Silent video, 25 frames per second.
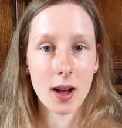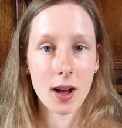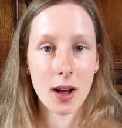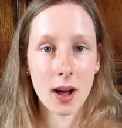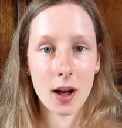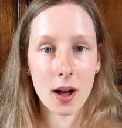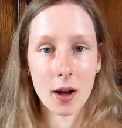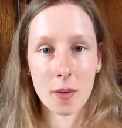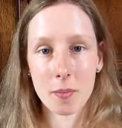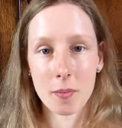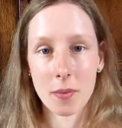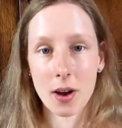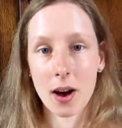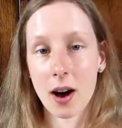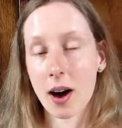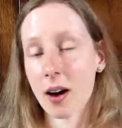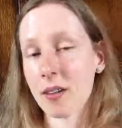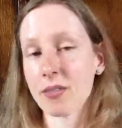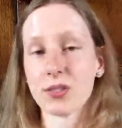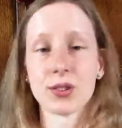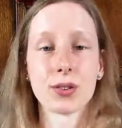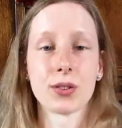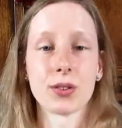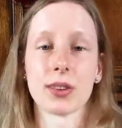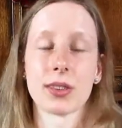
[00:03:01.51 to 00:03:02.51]

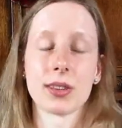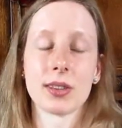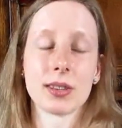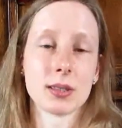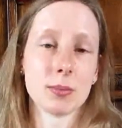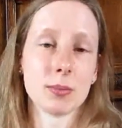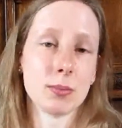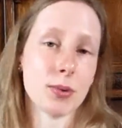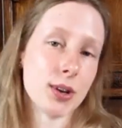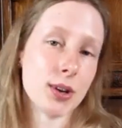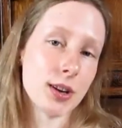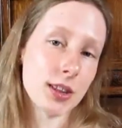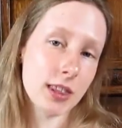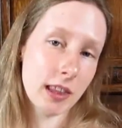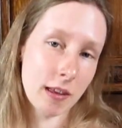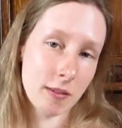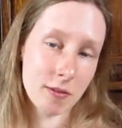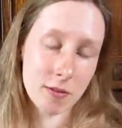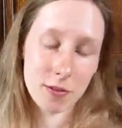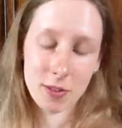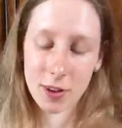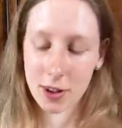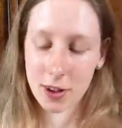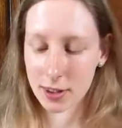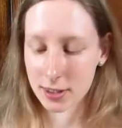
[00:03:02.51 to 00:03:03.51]
after others and putting them
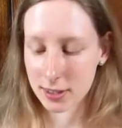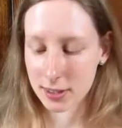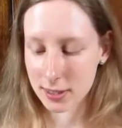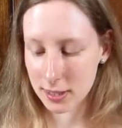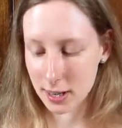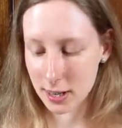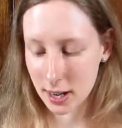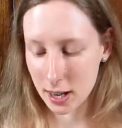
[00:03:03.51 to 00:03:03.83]
first.